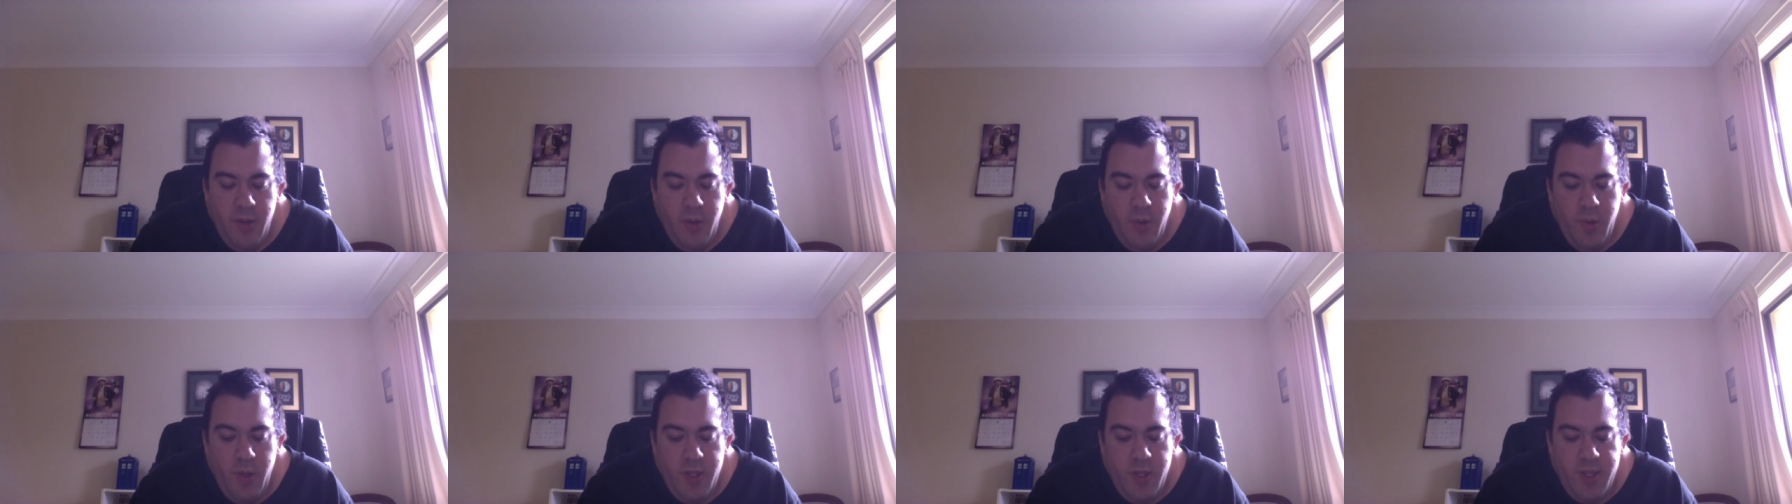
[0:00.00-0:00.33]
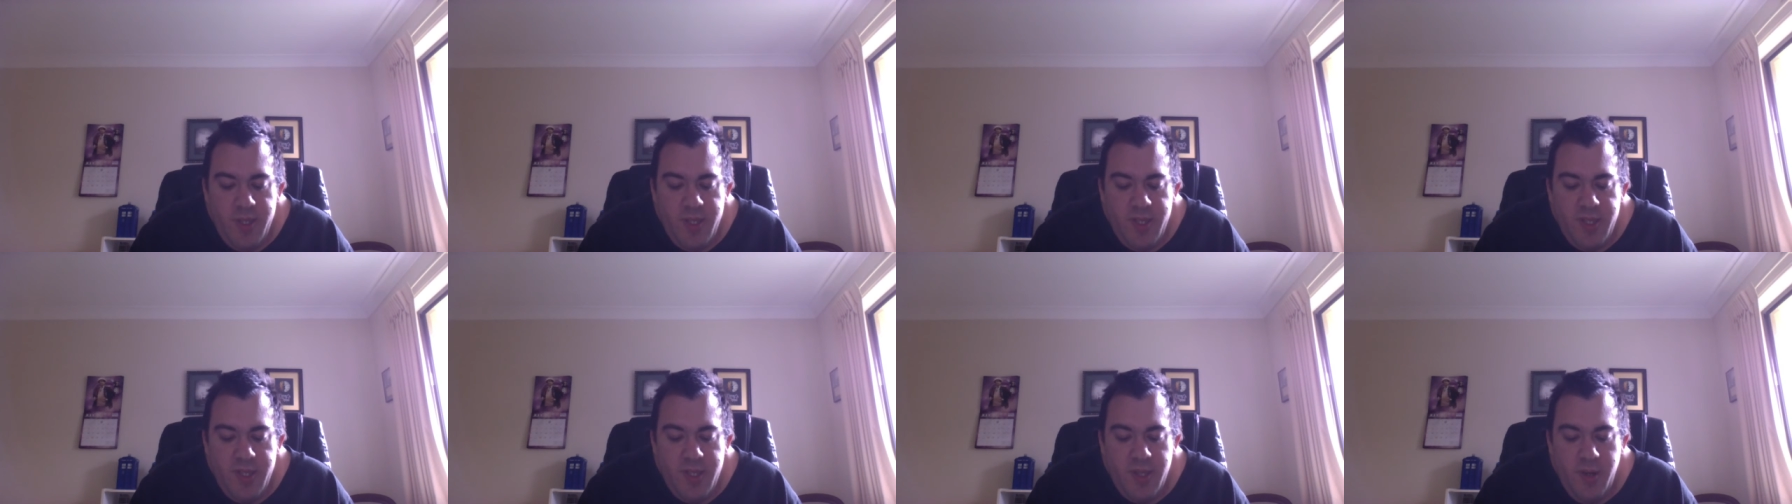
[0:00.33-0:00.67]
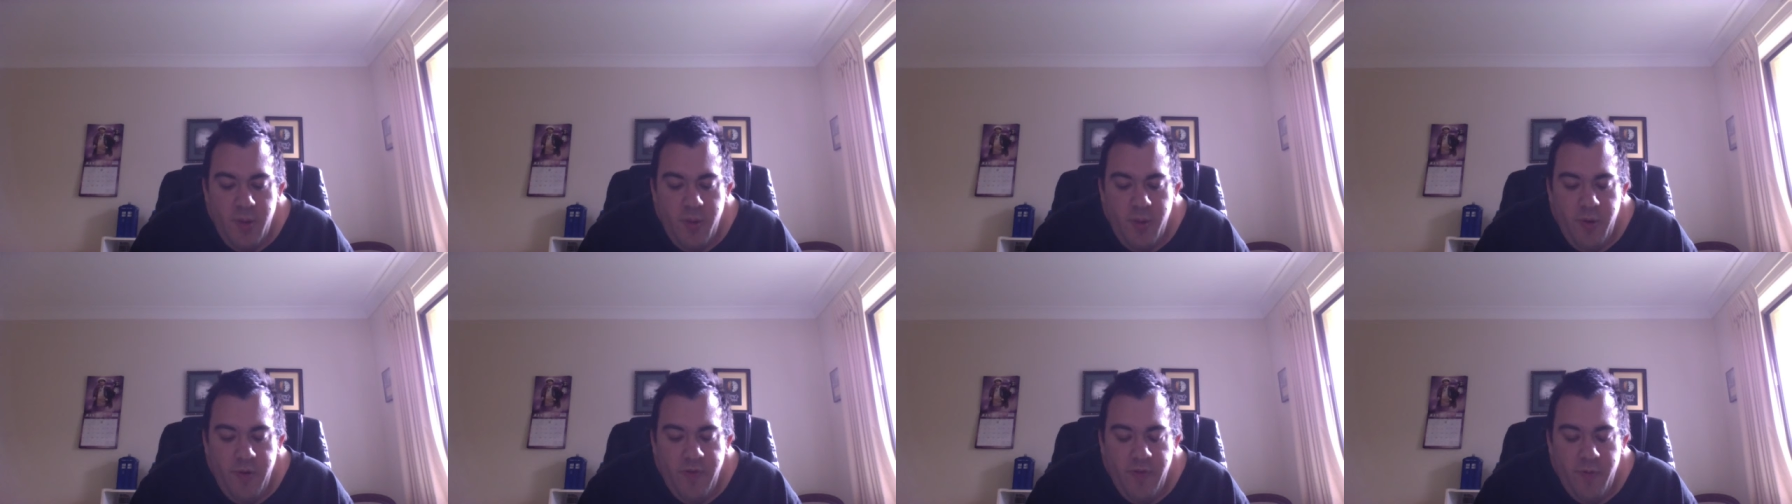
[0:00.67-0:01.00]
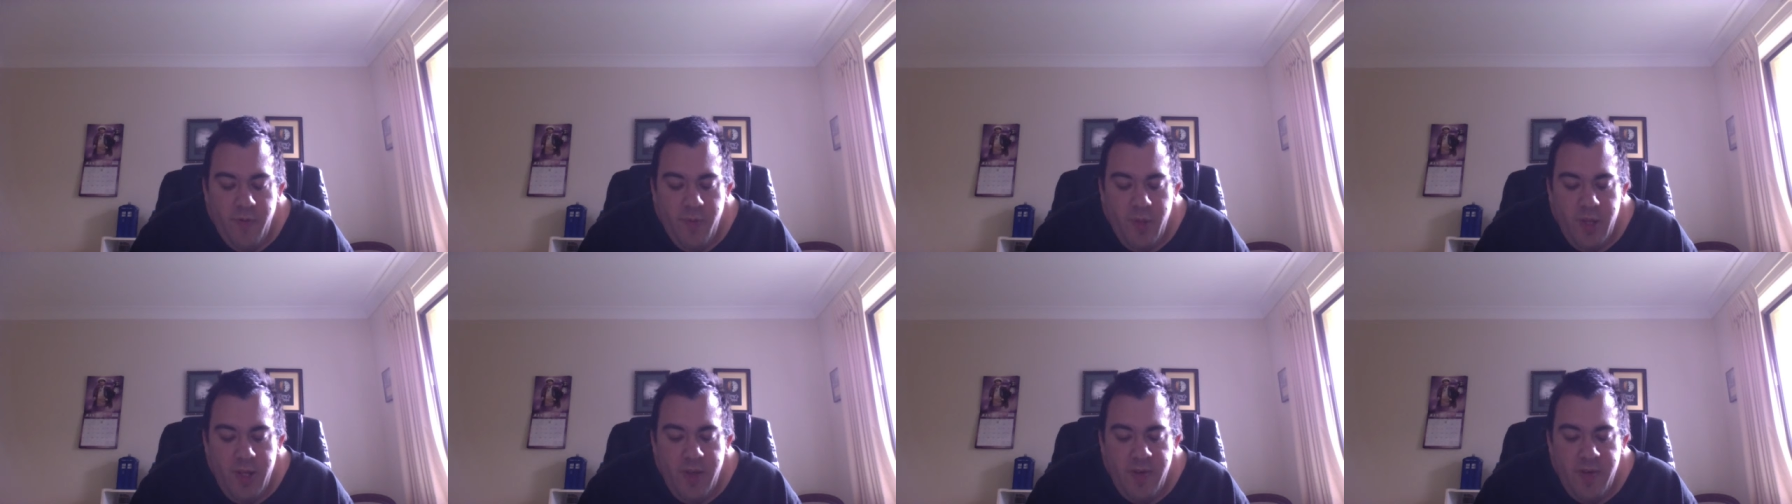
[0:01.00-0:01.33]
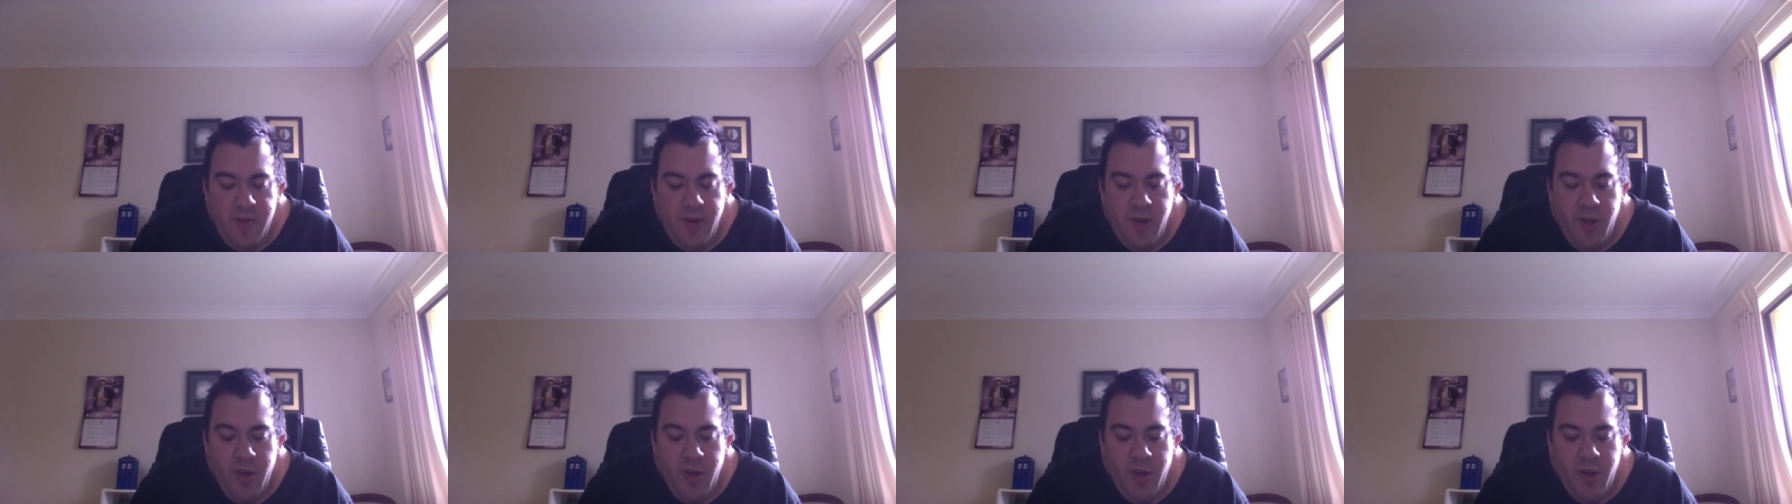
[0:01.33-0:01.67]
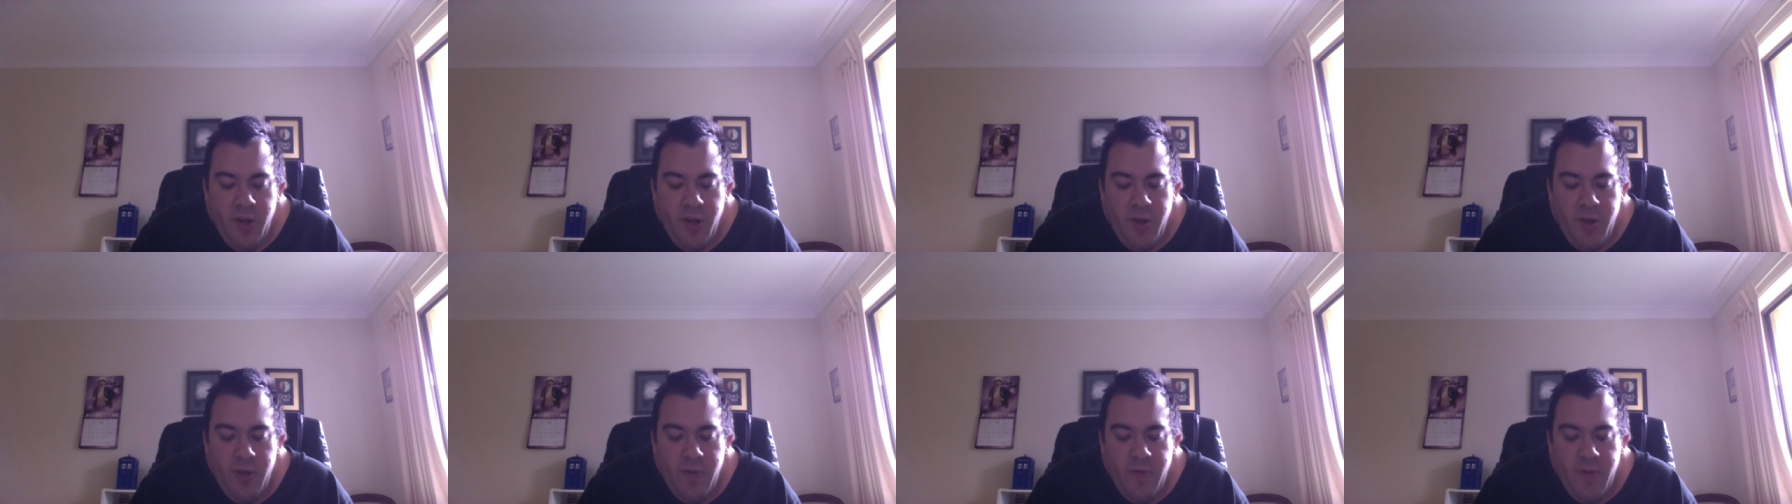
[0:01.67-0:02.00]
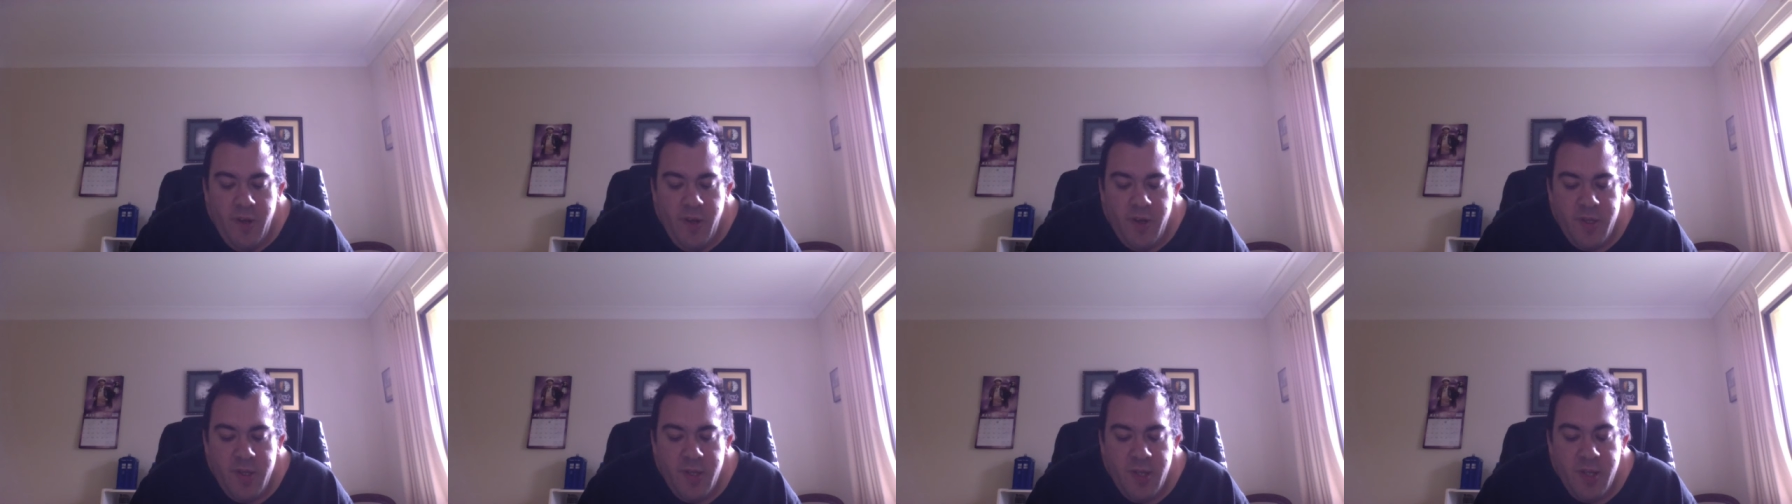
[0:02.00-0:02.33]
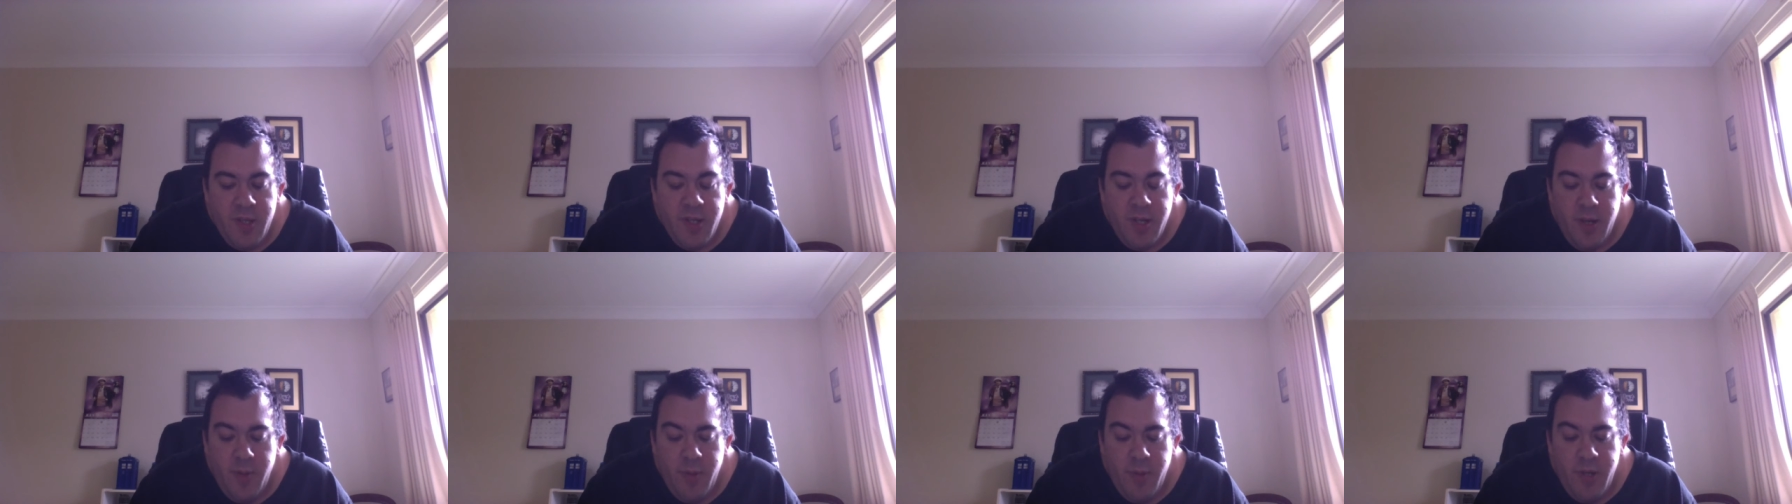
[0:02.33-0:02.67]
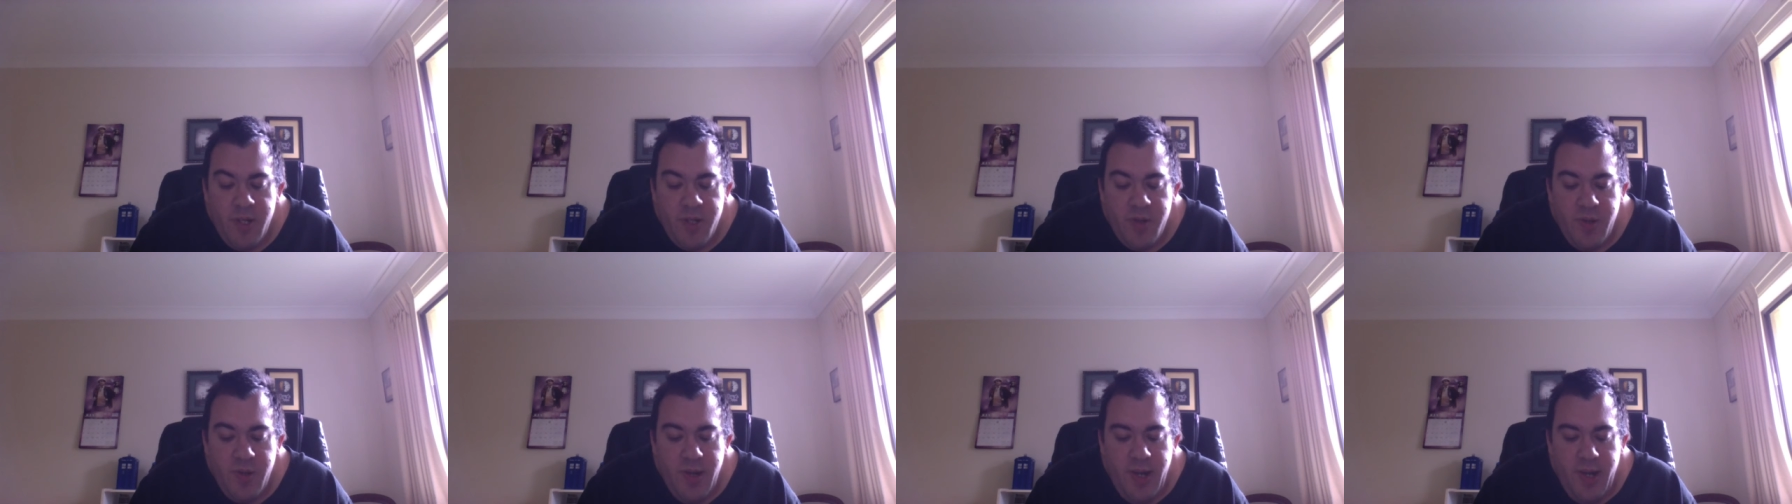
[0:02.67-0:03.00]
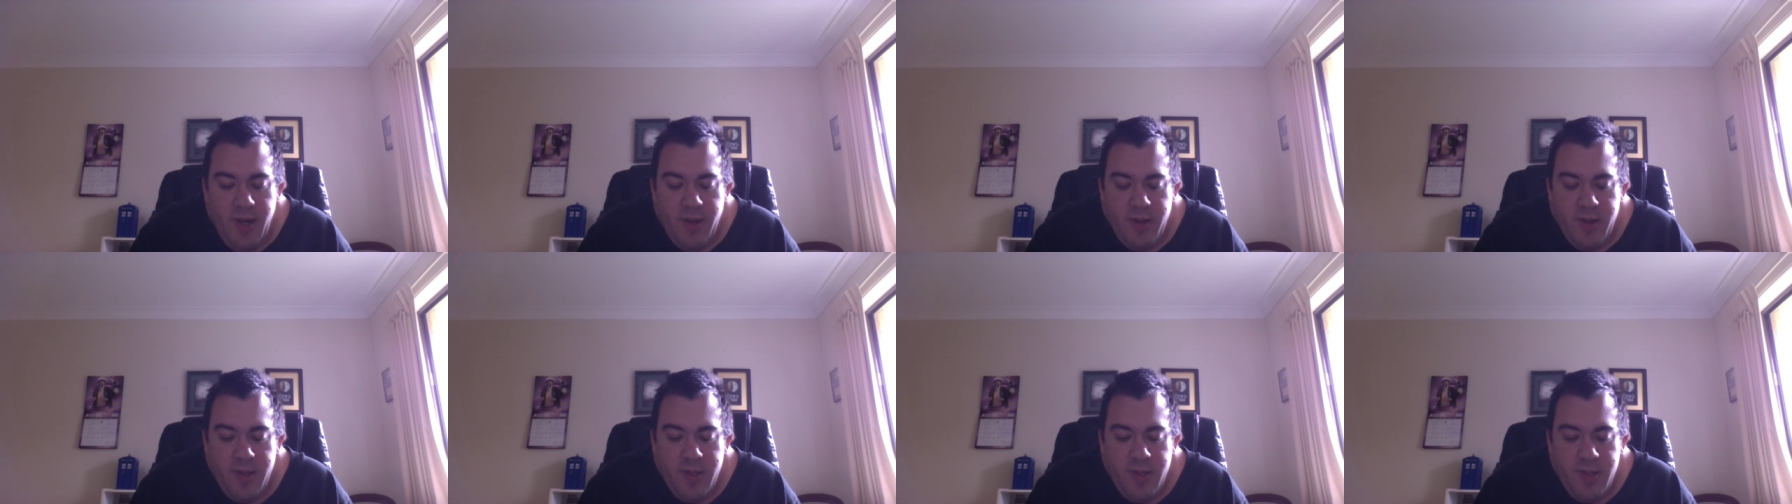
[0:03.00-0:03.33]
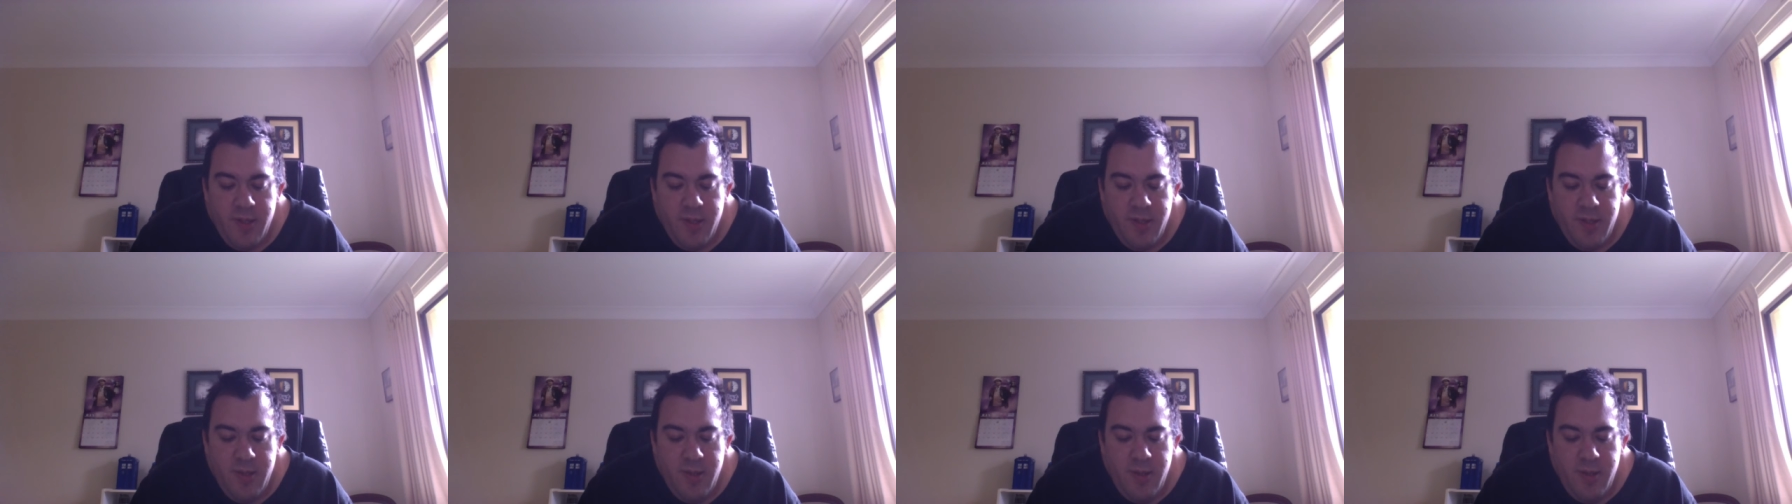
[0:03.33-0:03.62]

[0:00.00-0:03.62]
What's to stop her from leaving her universe and coming to ours?